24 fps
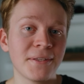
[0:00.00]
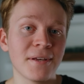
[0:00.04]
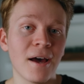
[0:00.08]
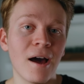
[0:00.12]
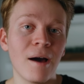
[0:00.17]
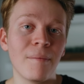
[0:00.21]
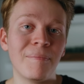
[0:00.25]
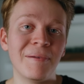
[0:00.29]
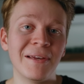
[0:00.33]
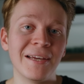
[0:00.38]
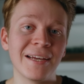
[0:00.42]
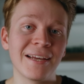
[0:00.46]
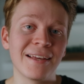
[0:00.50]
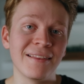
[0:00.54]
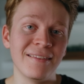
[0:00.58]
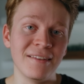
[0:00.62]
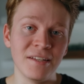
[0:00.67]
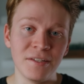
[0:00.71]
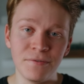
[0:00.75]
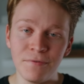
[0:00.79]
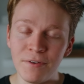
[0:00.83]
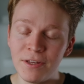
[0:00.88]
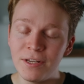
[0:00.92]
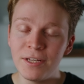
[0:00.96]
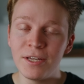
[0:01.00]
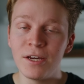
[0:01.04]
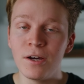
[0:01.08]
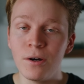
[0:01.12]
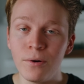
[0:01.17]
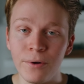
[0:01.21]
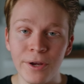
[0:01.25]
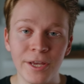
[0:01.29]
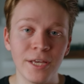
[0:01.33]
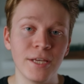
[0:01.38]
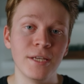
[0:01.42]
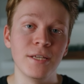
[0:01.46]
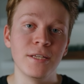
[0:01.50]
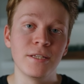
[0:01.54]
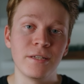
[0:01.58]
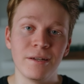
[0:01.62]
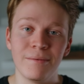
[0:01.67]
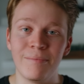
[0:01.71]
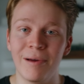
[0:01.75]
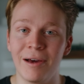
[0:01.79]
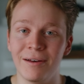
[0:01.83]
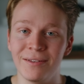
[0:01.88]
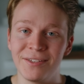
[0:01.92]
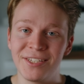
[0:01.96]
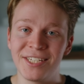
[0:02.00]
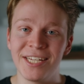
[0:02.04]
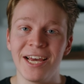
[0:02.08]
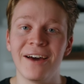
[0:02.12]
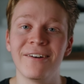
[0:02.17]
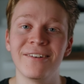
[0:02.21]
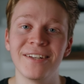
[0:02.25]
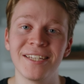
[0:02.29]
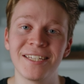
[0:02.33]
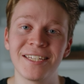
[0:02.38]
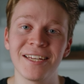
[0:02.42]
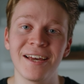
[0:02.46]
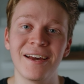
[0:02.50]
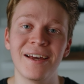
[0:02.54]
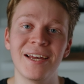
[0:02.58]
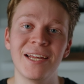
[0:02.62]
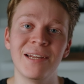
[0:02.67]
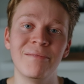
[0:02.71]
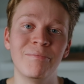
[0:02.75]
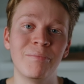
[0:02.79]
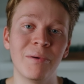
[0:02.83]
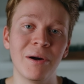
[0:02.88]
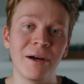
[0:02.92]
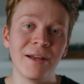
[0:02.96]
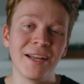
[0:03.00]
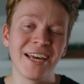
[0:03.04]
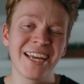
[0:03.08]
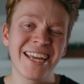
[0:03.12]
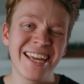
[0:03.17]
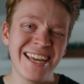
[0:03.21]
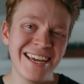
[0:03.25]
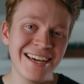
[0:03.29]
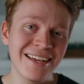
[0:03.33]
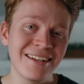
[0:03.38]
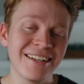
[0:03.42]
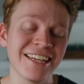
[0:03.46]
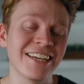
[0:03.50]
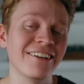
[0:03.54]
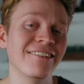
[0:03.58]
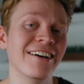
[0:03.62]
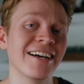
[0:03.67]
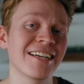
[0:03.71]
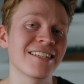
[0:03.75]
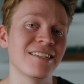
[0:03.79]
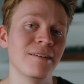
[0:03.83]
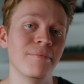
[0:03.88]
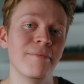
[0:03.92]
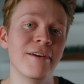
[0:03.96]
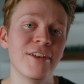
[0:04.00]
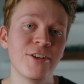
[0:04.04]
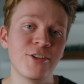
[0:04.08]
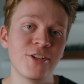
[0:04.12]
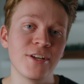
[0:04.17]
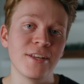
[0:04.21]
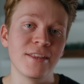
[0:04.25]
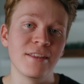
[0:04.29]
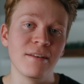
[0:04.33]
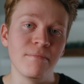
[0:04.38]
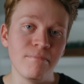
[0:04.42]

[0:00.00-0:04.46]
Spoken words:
topic, this video is about sound design, but I can't neglect to mention